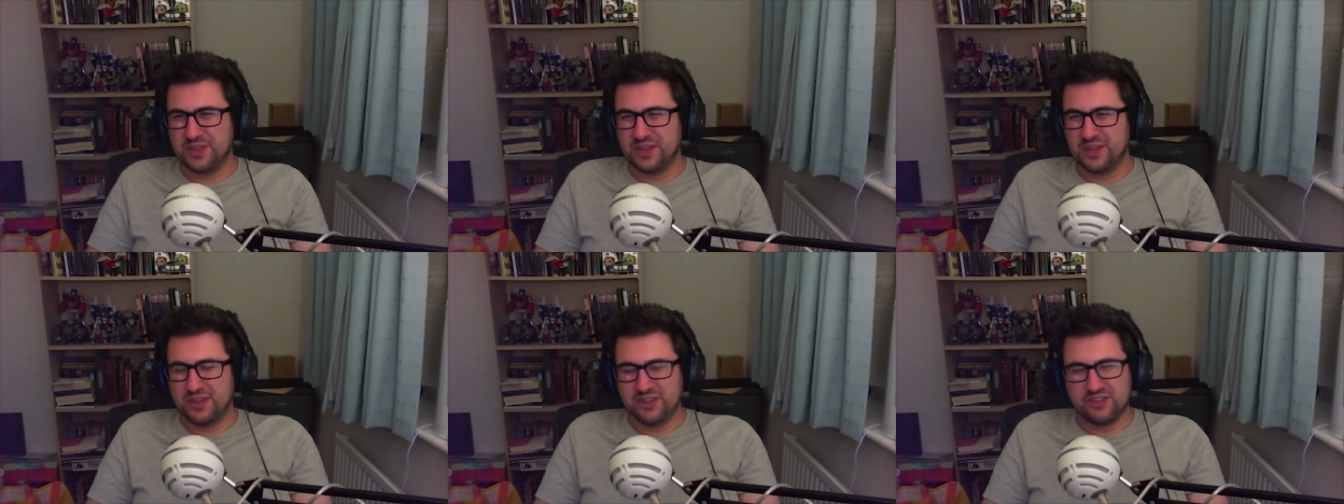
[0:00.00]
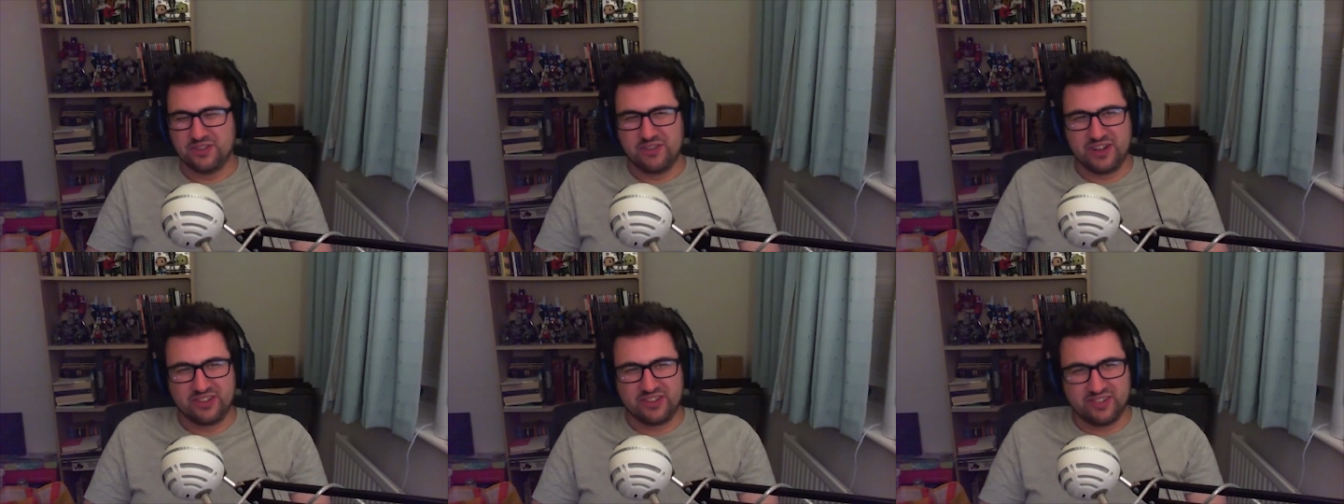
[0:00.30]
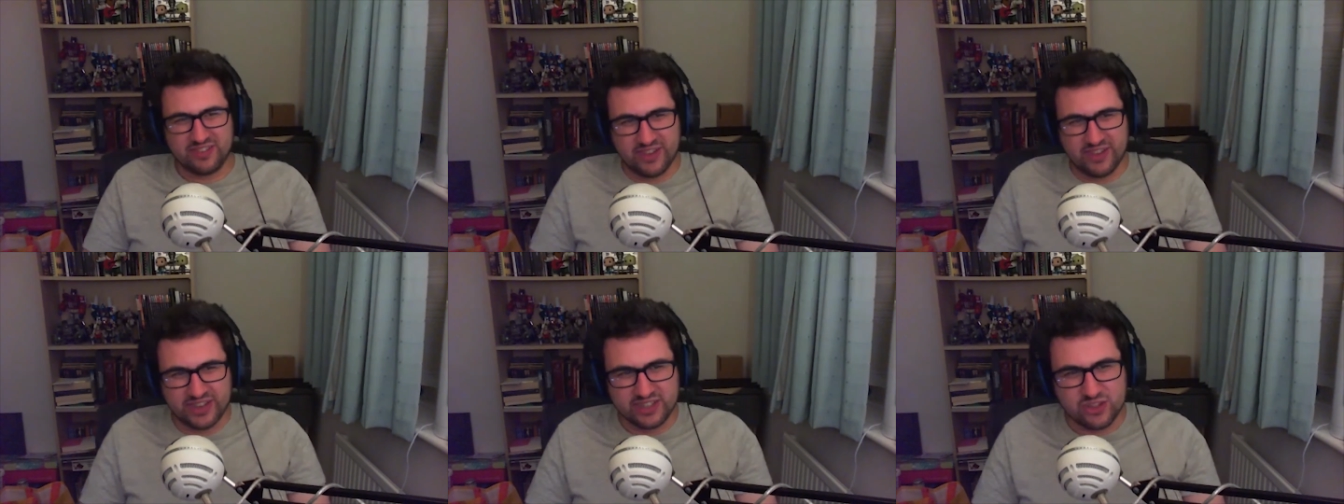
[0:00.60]
Director's
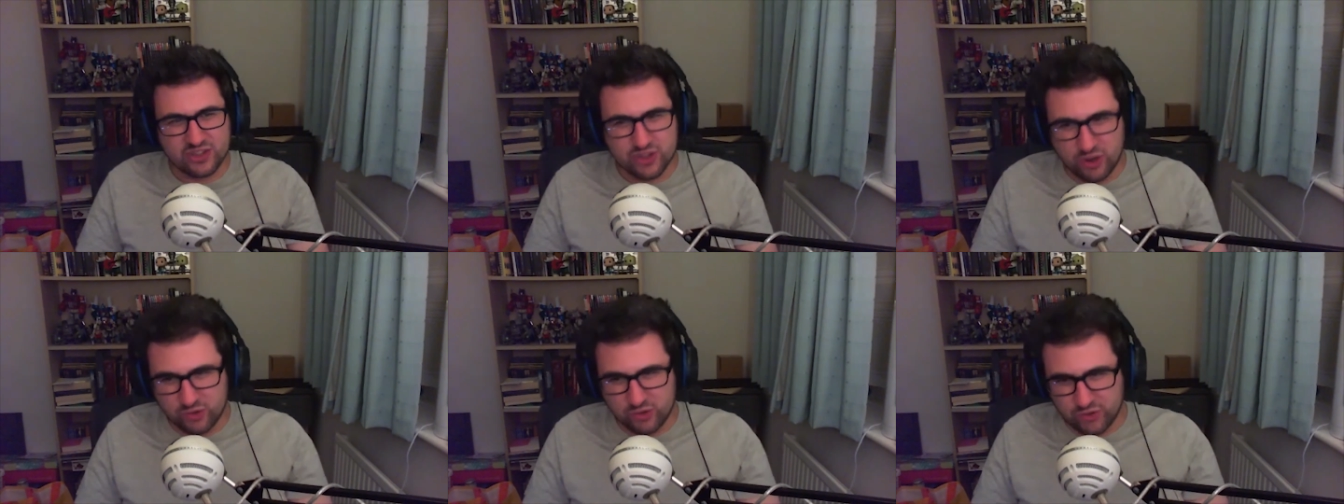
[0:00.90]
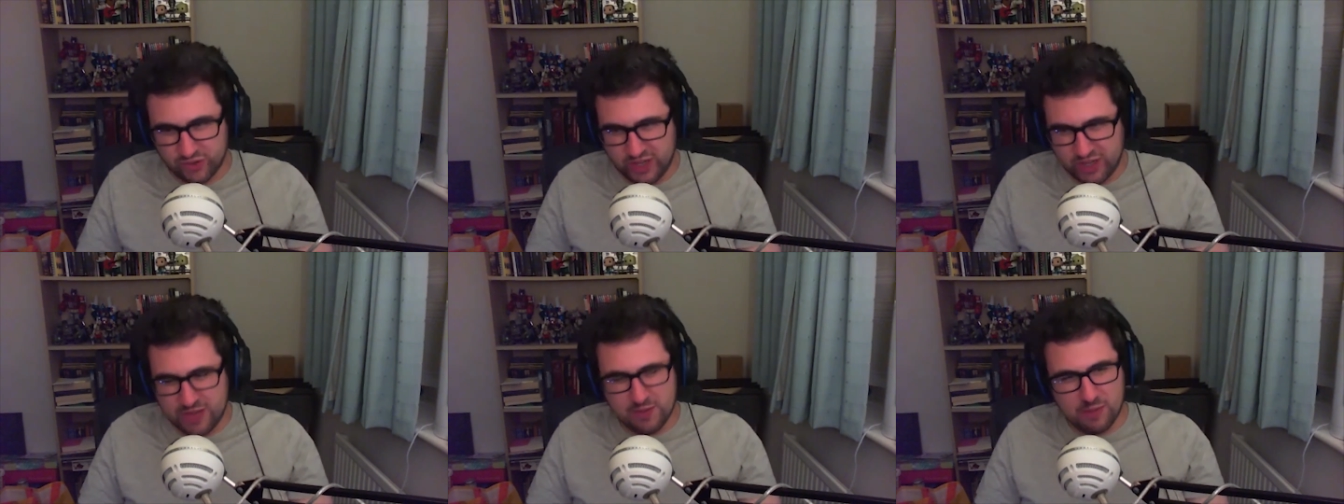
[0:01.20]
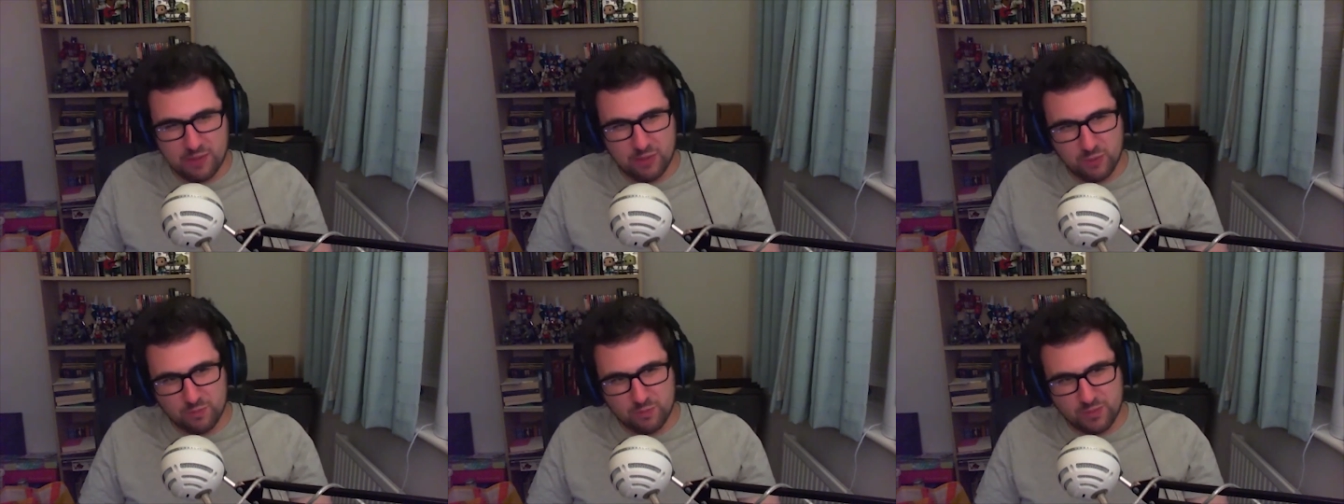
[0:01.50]
like, joke's on him, I
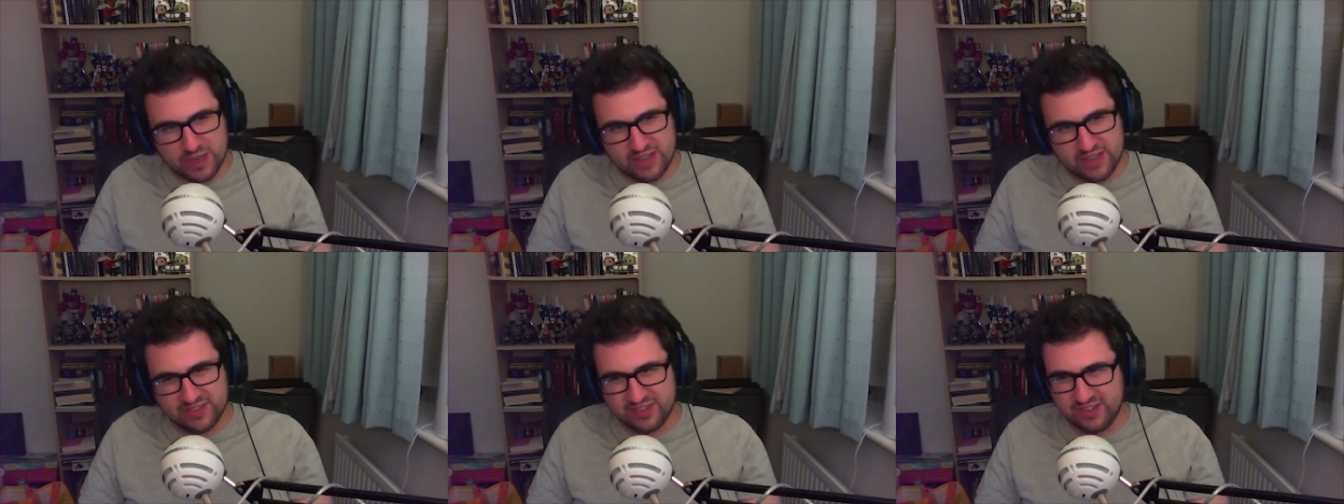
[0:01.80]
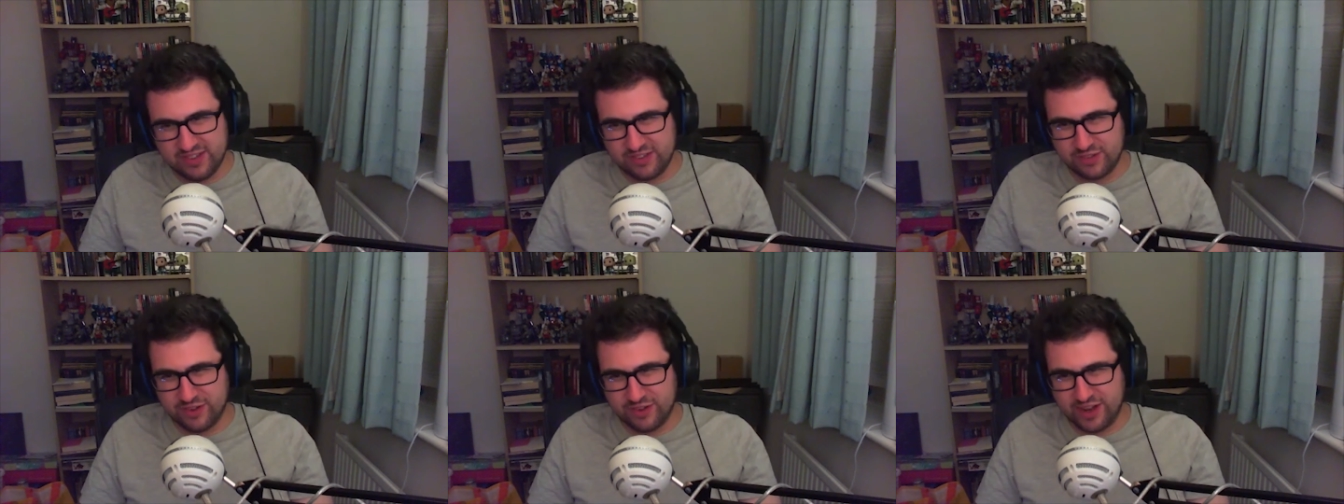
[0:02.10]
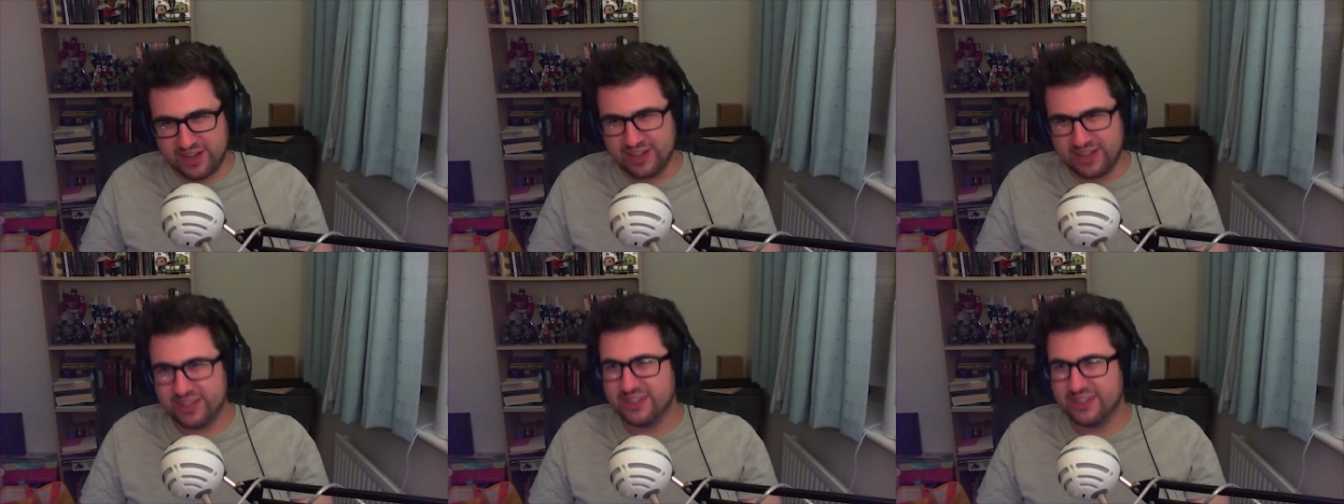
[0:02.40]
put bees in his trailer